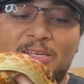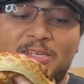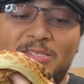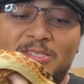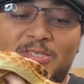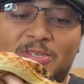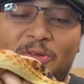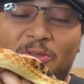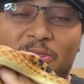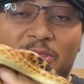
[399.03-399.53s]

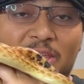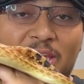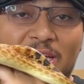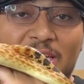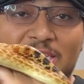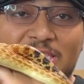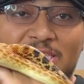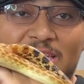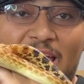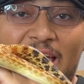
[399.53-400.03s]
So
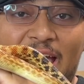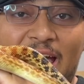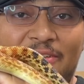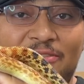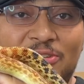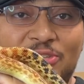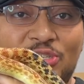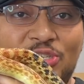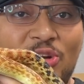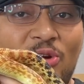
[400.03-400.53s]
this, I
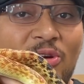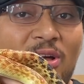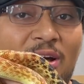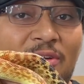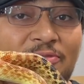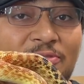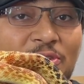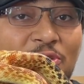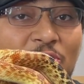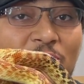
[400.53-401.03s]
haven't shown
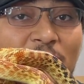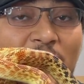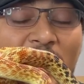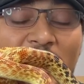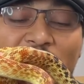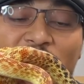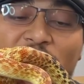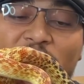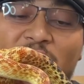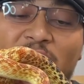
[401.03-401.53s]
off too
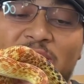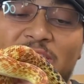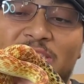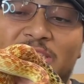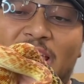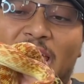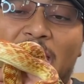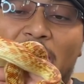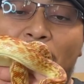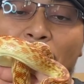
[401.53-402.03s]
much,
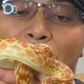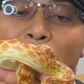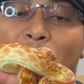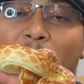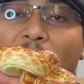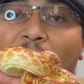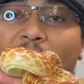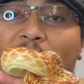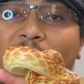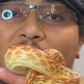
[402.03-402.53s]
is a
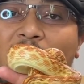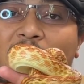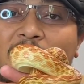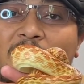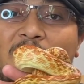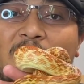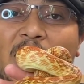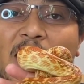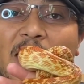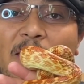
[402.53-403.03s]
Baja
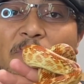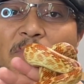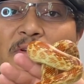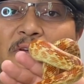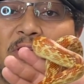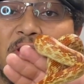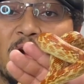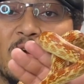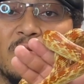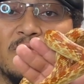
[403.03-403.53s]
Cape
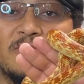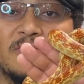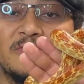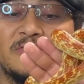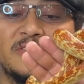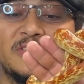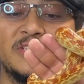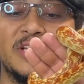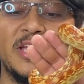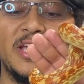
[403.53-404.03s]
gopher
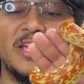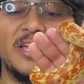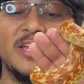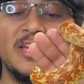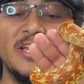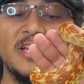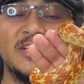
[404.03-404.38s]
snake.